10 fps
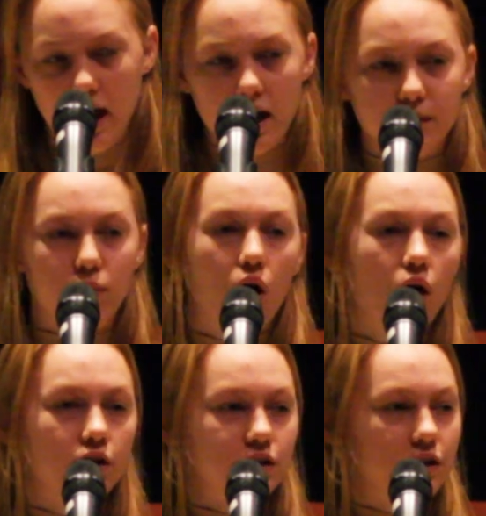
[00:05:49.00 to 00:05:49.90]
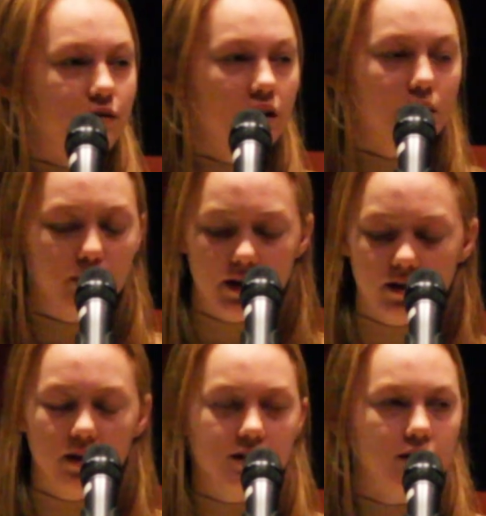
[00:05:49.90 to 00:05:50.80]
can't pause
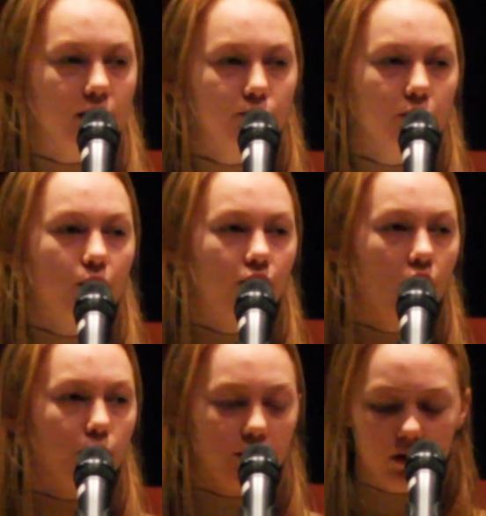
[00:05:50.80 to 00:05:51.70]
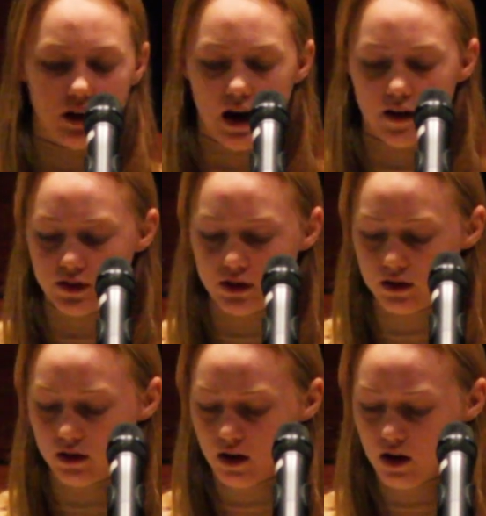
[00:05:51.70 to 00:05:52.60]
development and then simply move on with our
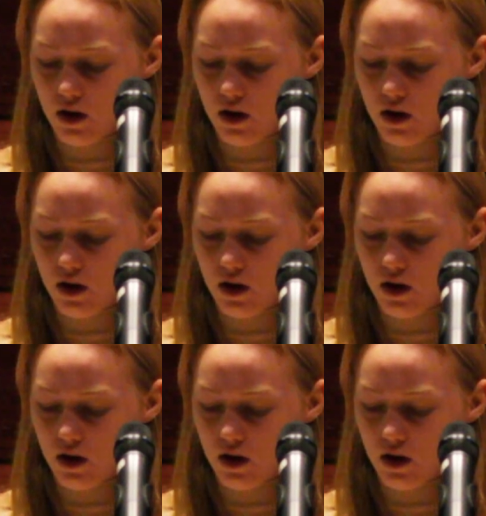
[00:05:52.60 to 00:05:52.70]
lives.